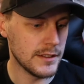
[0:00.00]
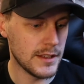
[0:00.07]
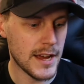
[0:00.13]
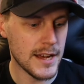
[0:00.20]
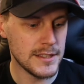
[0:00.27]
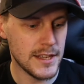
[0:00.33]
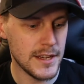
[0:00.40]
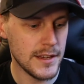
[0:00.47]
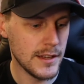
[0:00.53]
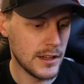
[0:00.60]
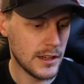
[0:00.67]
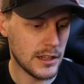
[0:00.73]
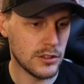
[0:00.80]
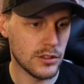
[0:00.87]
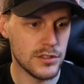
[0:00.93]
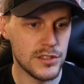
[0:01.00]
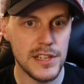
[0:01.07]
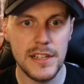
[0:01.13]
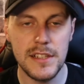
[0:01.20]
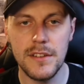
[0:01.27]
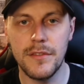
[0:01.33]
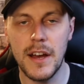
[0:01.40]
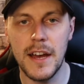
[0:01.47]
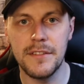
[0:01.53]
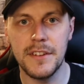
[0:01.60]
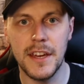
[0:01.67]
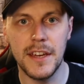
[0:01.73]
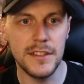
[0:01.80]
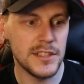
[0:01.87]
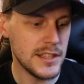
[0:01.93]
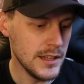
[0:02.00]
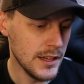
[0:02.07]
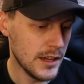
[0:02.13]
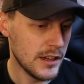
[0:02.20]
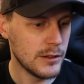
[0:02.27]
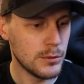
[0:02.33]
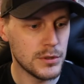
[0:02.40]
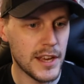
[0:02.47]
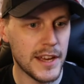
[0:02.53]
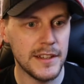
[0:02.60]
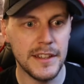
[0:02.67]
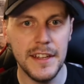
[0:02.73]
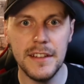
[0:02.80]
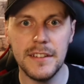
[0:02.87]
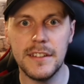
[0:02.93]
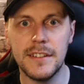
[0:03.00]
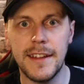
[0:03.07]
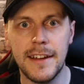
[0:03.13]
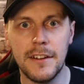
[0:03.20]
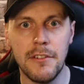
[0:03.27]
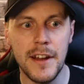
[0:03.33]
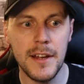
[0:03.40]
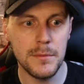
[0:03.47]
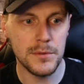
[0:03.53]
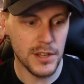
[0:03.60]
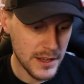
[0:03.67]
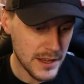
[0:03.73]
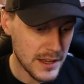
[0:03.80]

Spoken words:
last day I done 65 kg, was hitting 8 to 10 reps.